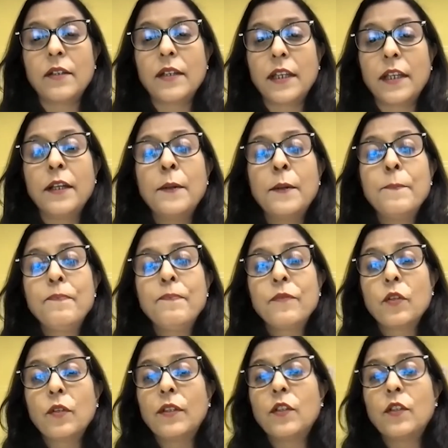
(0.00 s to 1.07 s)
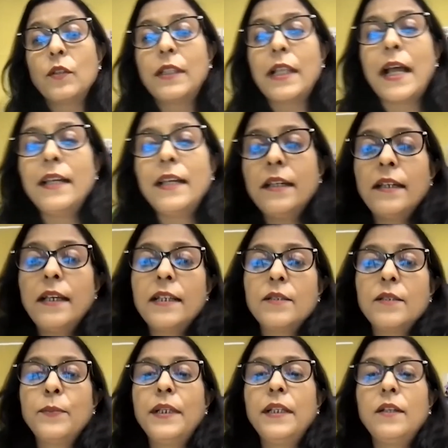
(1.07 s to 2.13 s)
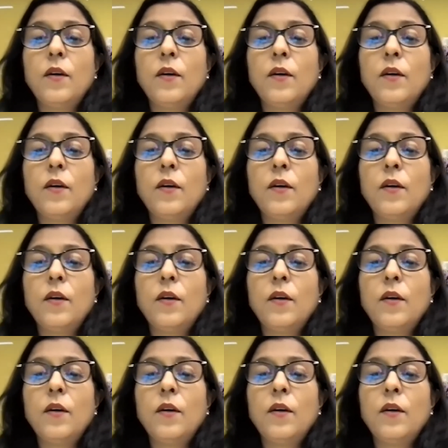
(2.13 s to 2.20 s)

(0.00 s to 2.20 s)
Okay, so that has been